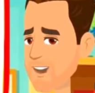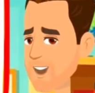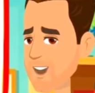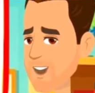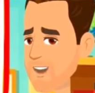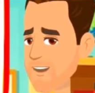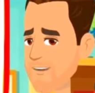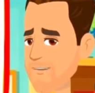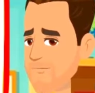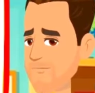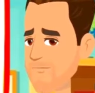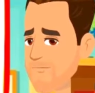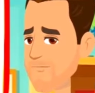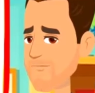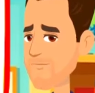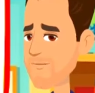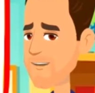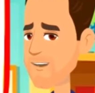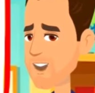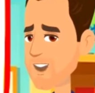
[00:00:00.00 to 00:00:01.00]
I don't
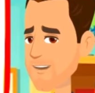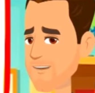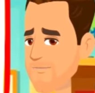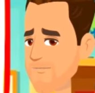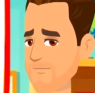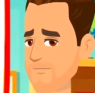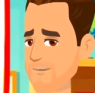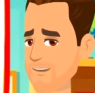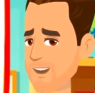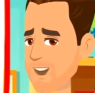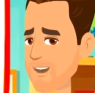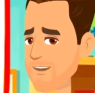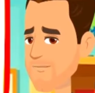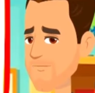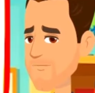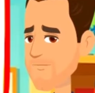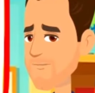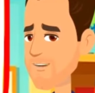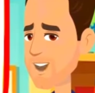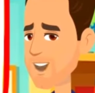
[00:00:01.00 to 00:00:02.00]
know about these
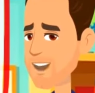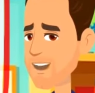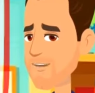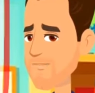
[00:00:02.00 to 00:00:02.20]
things.